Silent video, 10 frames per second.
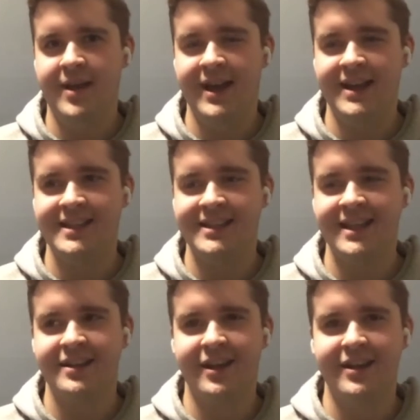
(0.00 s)
I guess like
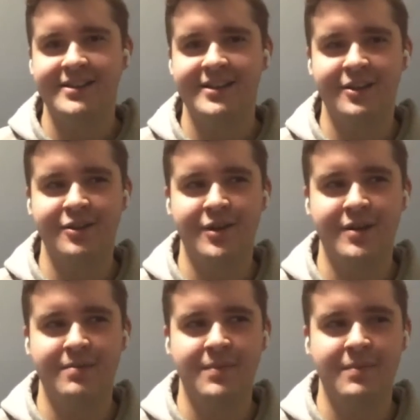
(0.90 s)
that could also
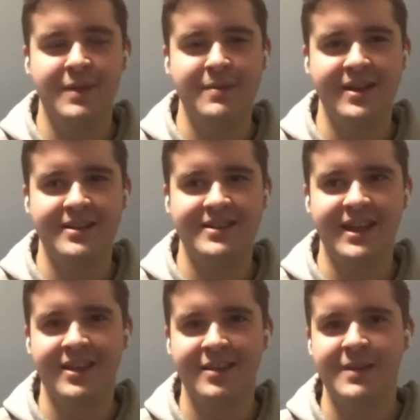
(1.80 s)
um, be because
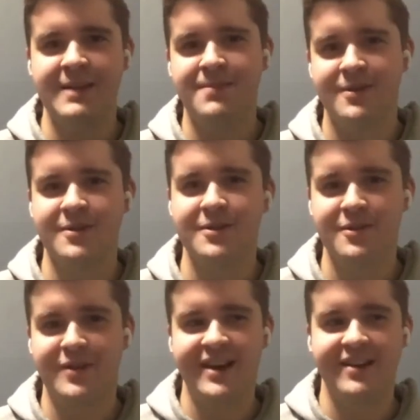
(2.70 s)
like the people
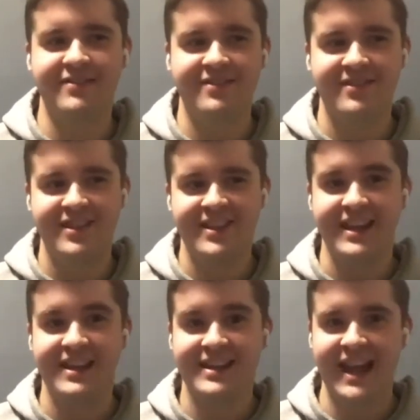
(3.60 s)
who I have like
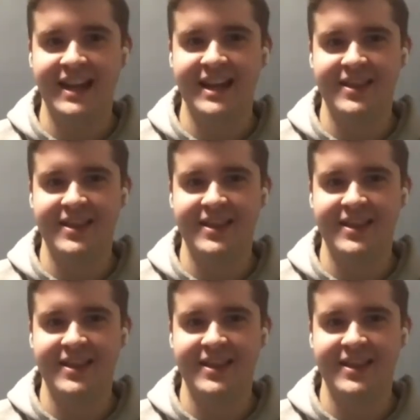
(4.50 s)
dated in the